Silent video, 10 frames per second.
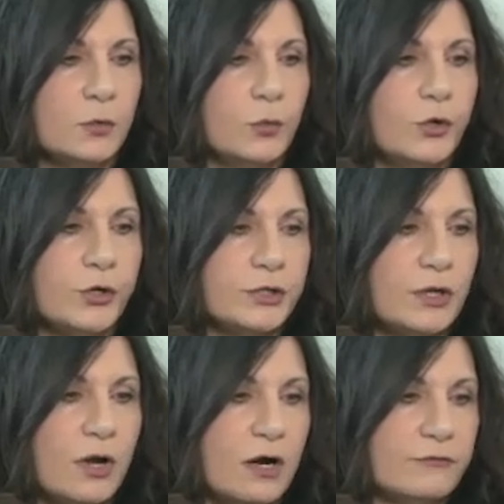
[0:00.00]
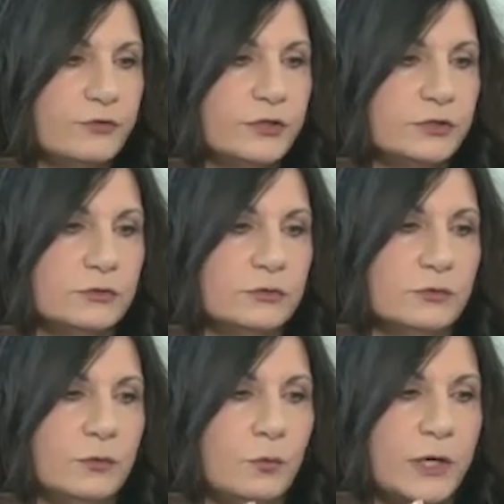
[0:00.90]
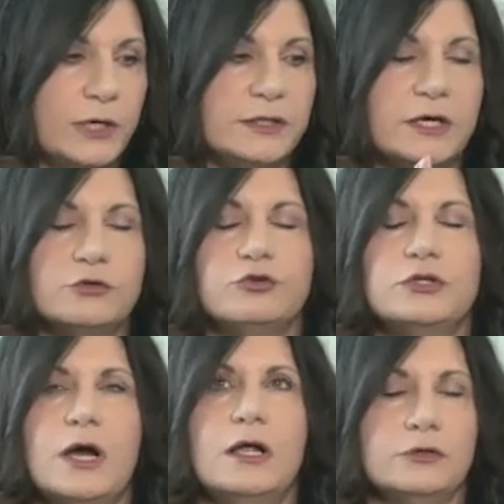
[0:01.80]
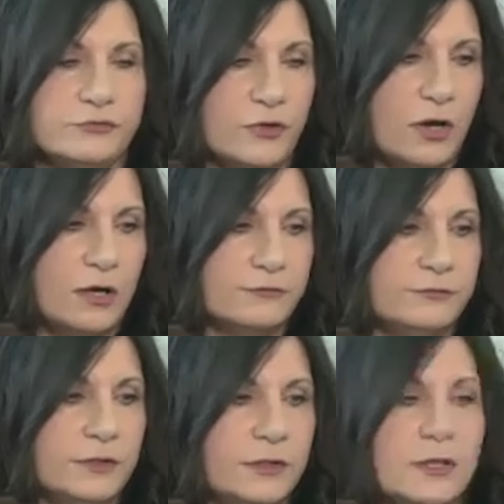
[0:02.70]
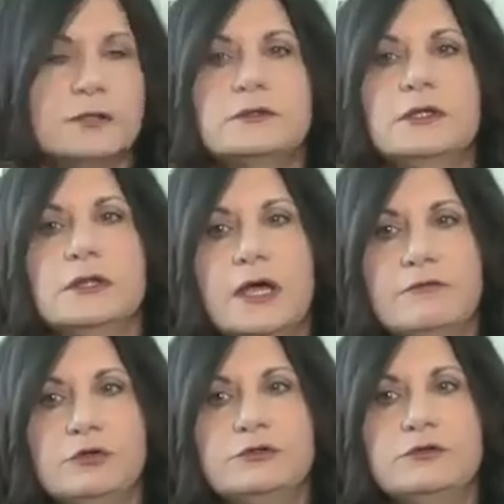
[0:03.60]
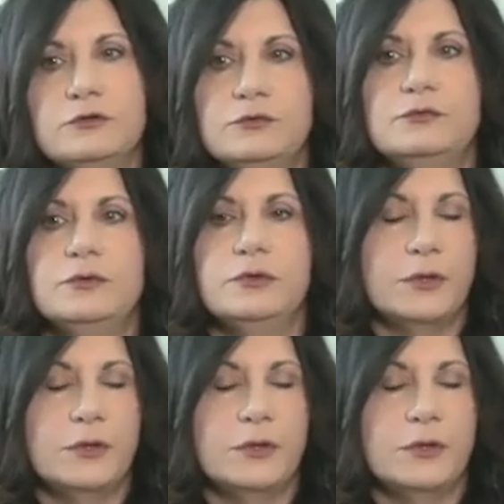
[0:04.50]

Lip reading: we're going to offer you $100 off the level 2